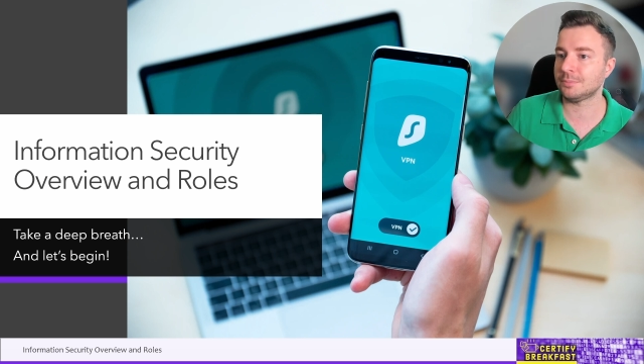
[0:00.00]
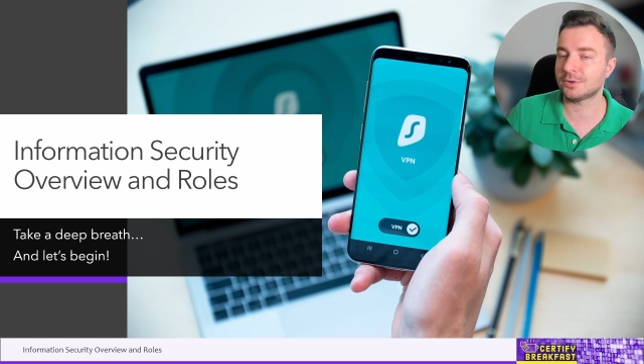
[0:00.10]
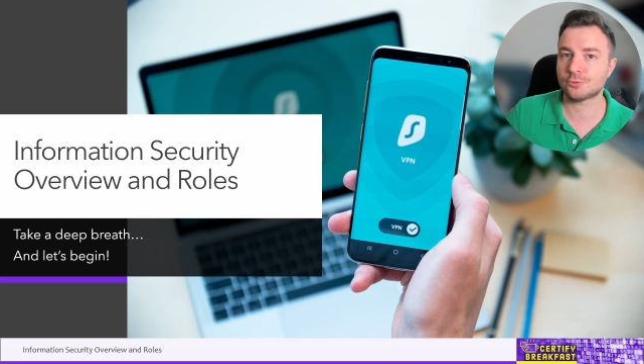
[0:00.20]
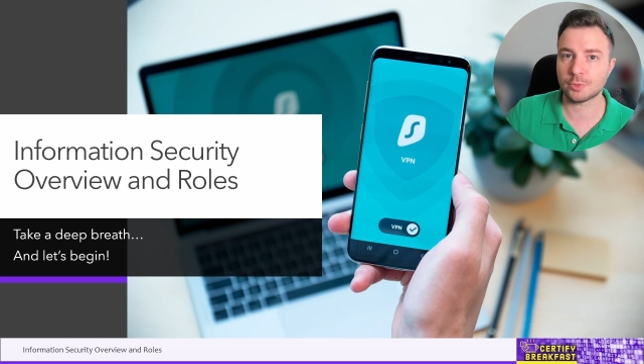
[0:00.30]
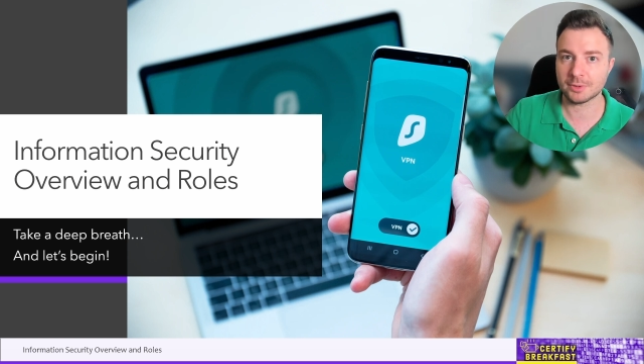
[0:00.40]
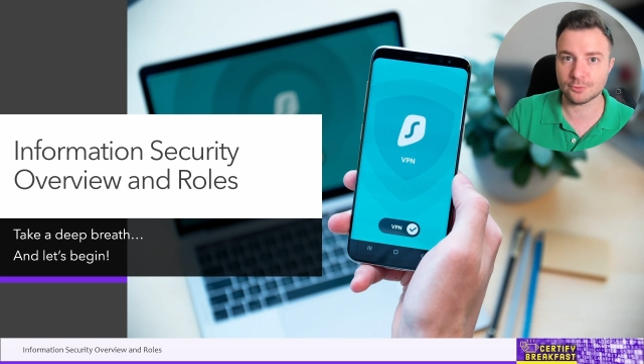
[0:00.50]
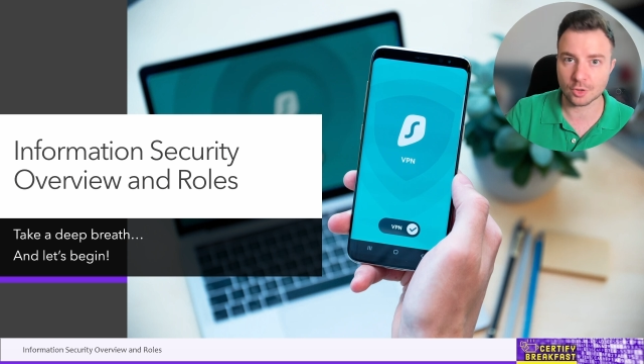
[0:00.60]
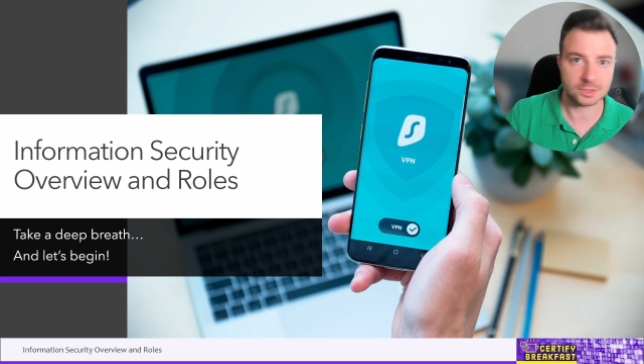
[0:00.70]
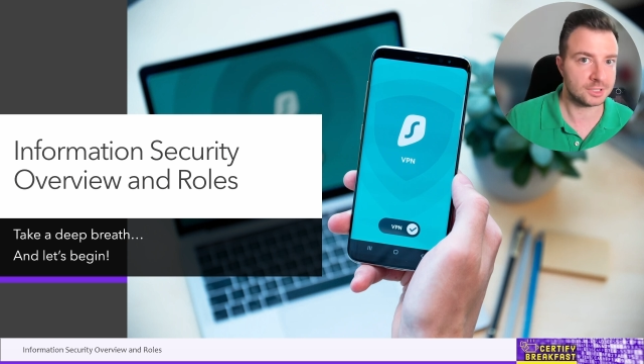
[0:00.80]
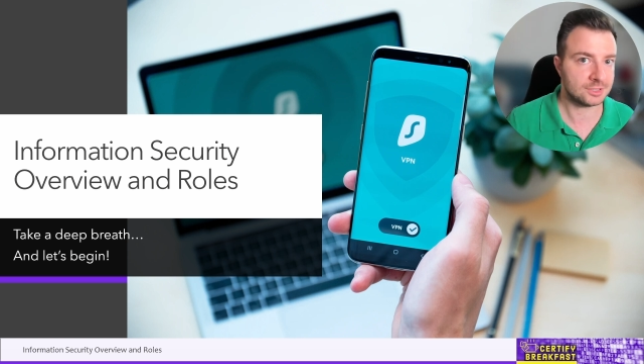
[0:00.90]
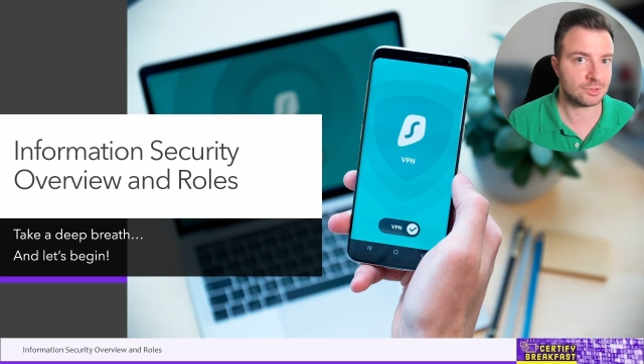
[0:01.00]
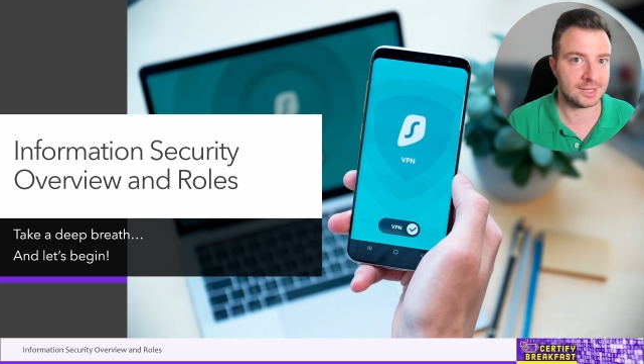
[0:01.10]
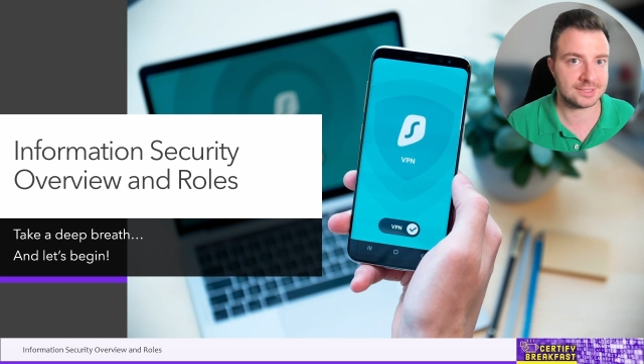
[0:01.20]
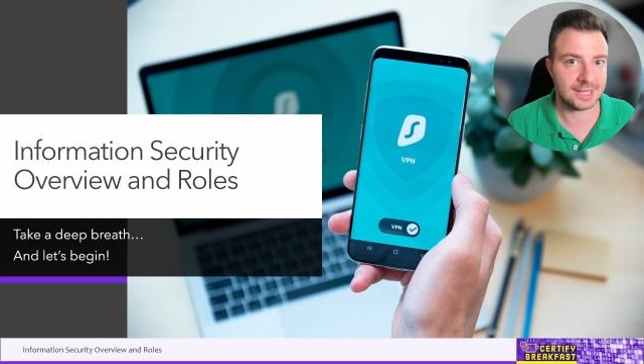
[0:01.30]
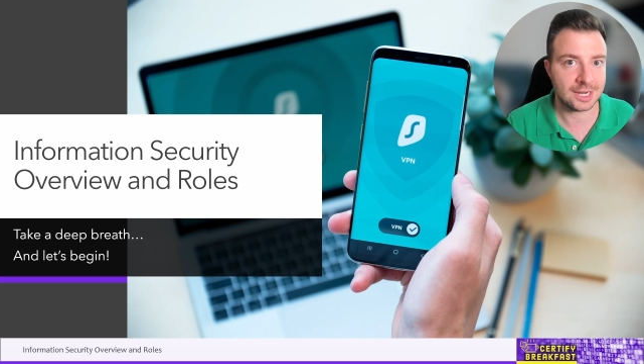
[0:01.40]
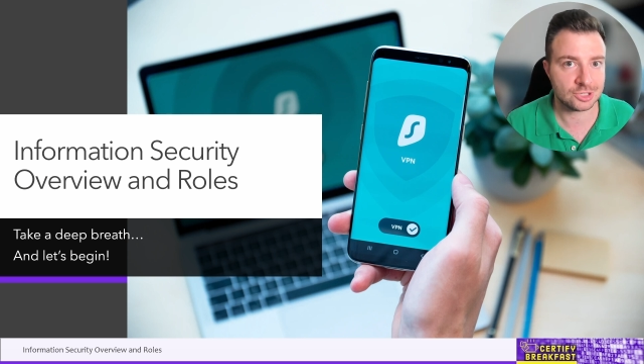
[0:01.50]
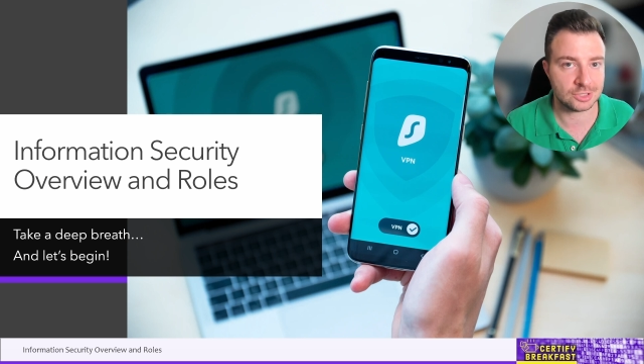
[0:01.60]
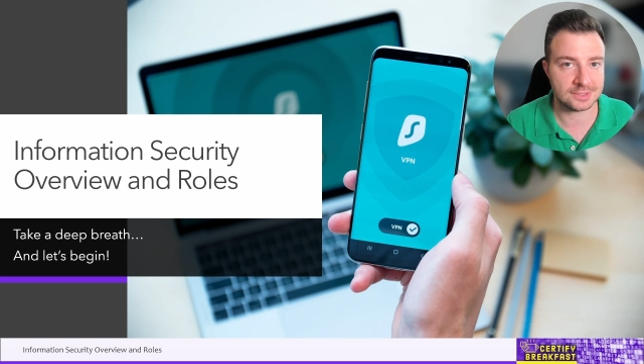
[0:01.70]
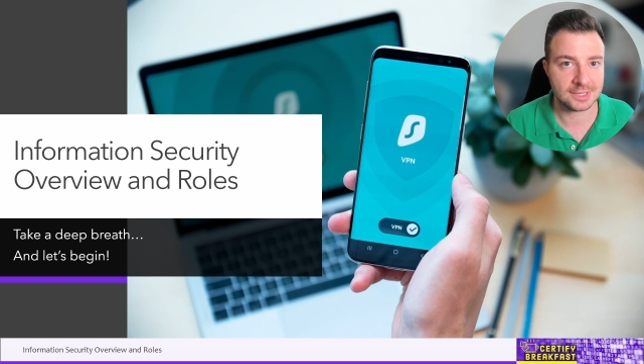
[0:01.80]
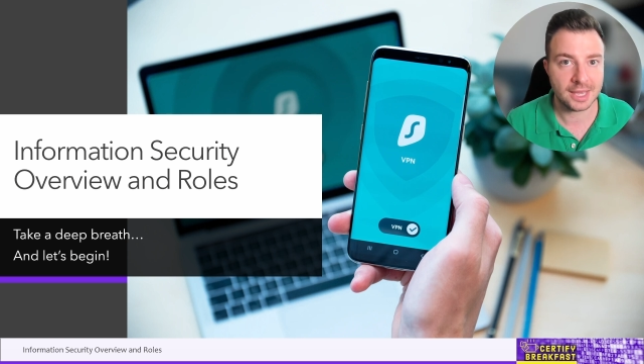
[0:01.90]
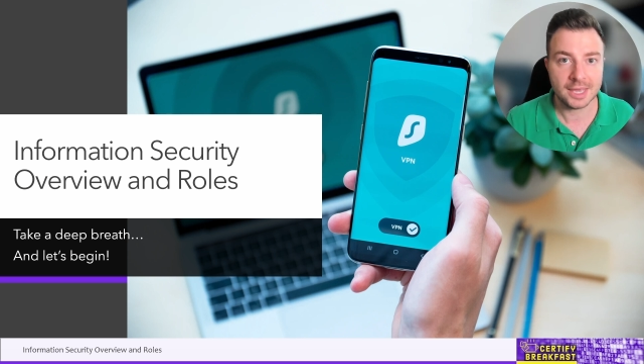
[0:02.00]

performing fraudulent transactions.